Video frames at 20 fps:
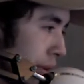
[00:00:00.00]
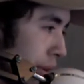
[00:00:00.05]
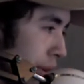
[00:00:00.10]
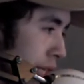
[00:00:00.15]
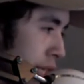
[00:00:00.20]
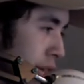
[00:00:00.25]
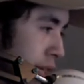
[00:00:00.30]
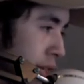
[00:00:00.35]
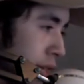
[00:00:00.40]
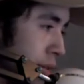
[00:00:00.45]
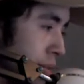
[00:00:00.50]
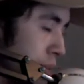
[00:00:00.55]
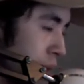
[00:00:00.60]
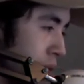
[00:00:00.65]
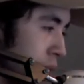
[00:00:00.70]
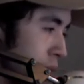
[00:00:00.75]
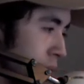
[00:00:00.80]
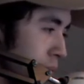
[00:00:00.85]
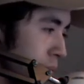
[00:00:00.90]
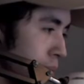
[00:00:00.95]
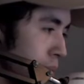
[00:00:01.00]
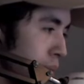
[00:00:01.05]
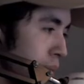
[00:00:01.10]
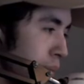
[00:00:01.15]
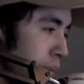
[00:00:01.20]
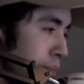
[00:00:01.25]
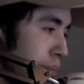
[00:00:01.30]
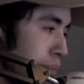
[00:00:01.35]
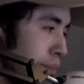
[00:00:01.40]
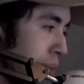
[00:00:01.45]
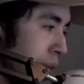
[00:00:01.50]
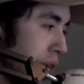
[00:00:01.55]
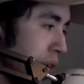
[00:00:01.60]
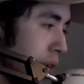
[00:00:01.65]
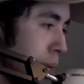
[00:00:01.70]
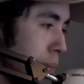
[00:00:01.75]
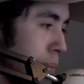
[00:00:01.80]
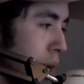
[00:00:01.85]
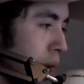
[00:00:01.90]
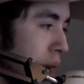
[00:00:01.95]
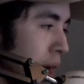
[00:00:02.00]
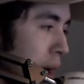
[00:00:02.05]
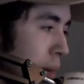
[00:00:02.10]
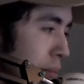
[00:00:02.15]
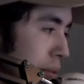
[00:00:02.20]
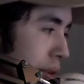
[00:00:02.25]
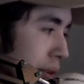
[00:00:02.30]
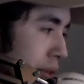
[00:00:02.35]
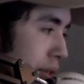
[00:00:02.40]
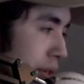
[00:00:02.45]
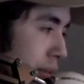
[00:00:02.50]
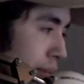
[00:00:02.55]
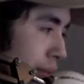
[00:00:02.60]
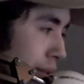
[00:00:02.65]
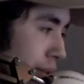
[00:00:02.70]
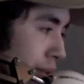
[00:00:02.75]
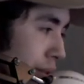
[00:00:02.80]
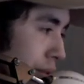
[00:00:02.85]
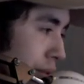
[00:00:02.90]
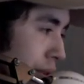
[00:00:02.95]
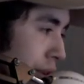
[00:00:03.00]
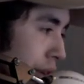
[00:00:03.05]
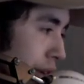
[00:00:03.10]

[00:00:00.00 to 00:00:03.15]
I saw some like big paw prints, bro.